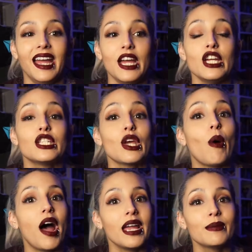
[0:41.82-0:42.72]
So
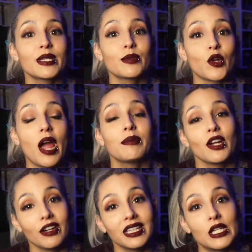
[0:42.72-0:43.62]
I am subscribed
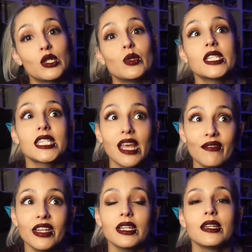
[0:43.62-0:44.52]
currently to
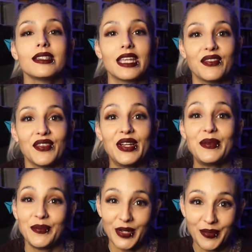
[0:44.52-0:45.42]
7
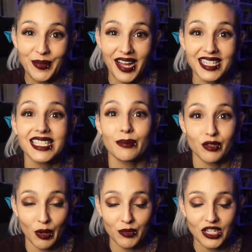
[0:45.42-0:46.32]
different book box
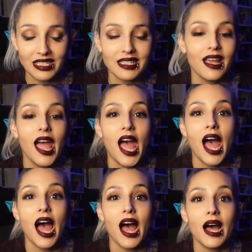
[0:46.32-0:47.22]
subscriptions.
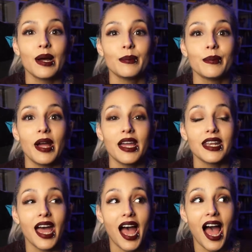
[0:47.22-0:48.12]
And
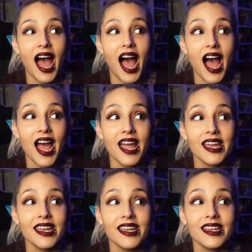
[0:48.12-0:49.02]

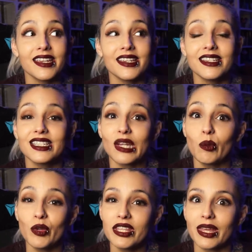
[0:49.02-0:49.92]
I don't
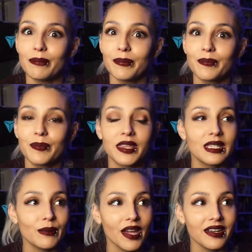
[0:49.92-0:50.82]
read them, to
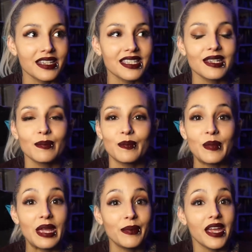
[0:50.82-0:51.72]
be honest.
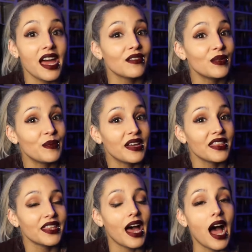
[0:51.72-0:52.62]
Maybe out of a
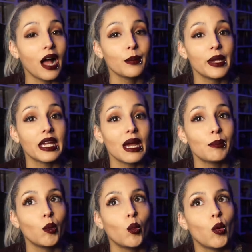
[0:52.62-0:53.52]
month, I'll pick up
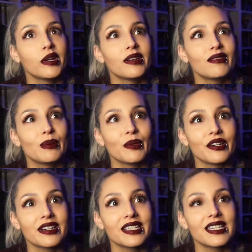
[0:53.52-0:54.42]
one of the
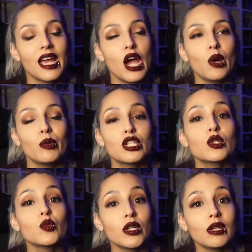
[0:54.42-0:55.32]
books, which is
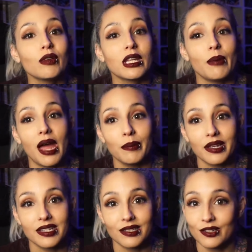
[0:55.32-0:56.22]
really, really bad
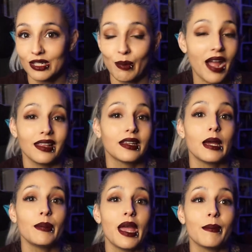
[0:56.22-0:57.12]
because they're just piling
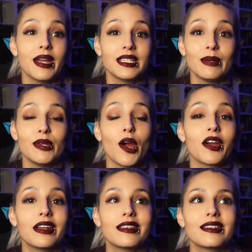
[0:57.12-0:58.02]
up and my TBR
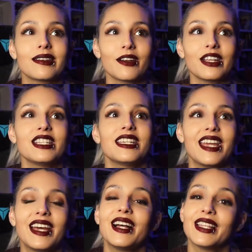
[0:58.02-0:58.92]
is starting to
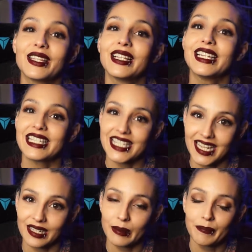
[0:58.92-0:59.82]
get a little insane.